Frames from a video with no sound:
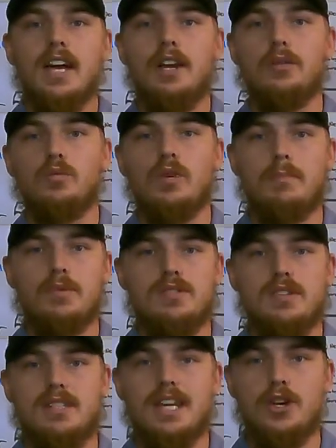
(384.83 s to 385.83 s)
and
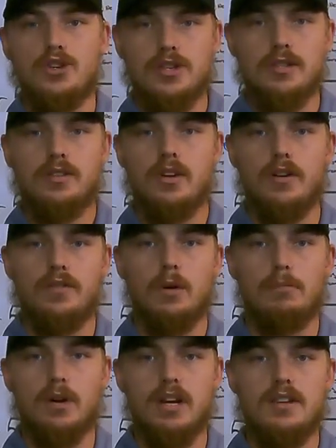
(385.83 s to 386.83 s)
representation of
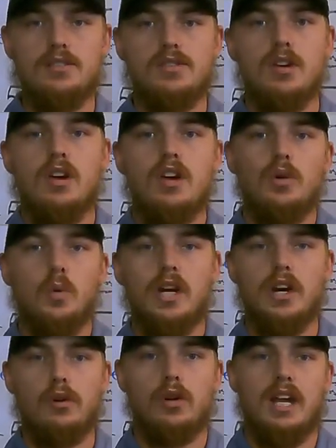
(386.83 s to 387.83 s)
our brains,
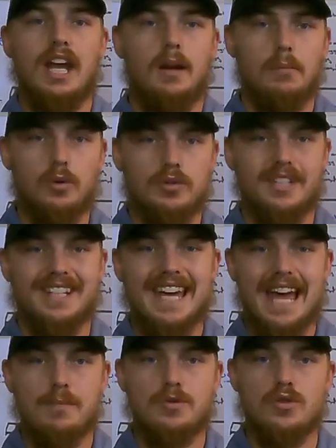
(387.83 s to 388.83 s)
we're able to
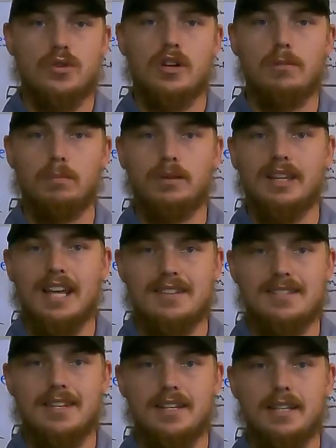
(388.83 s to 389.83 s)
capture
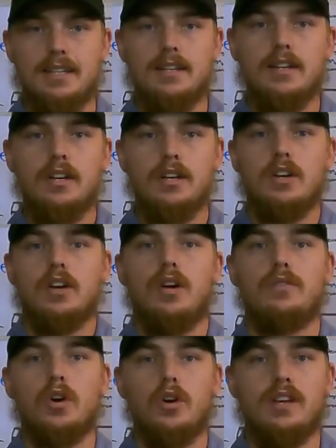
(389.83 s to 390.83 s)
complexity
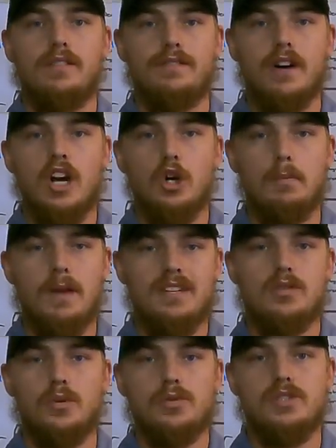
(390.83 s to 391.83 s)
of our
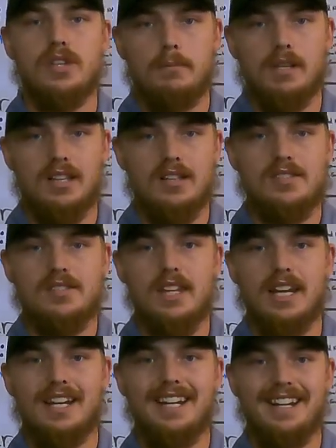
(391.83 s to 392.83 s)
environmental stimulus
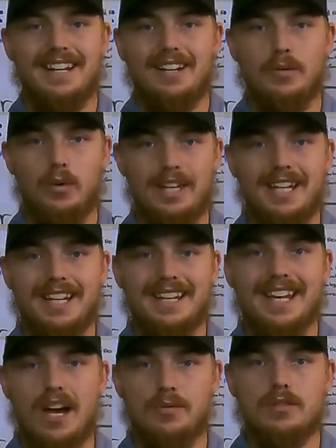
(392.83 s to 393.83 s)
that we
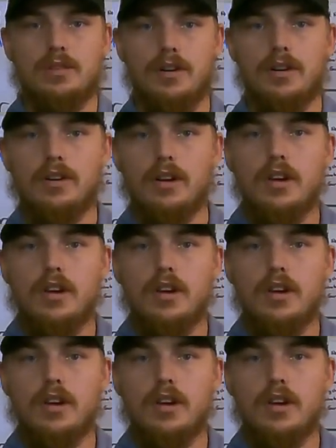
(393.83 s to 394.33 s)
encounter.